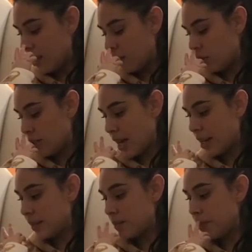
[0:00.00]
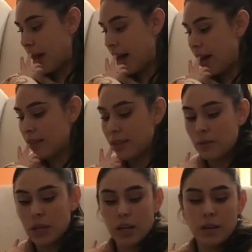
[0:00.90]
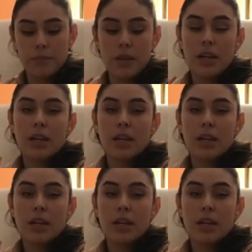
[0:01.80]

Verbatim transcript: Leo just had his bath and we got him